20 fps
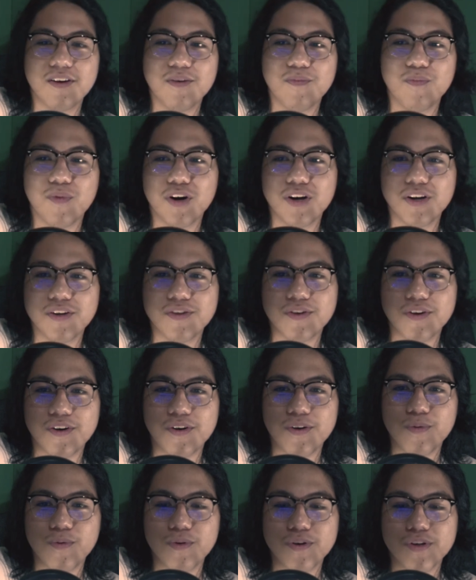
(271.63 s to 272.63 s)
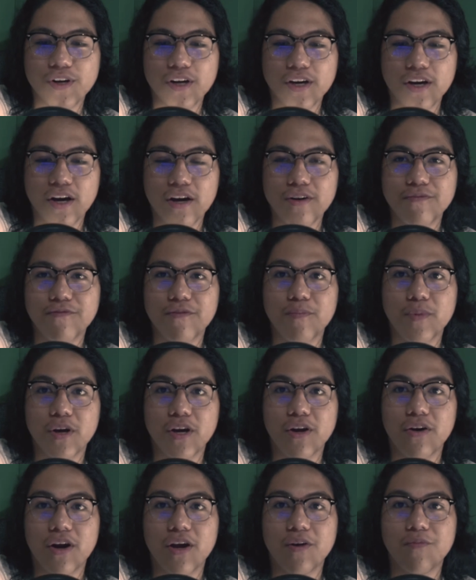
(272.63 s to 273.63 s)
monitor which I got from my
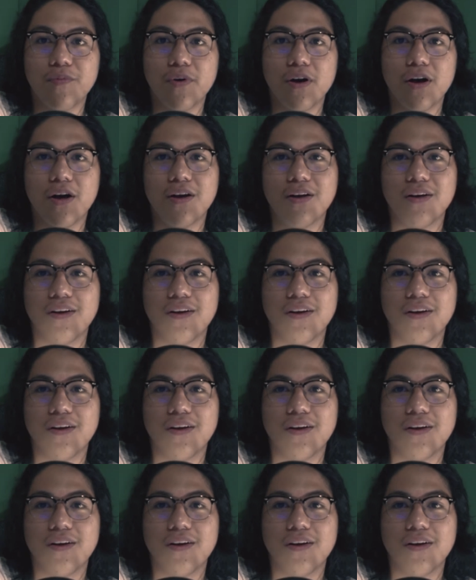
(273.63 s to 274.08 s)
grandpa.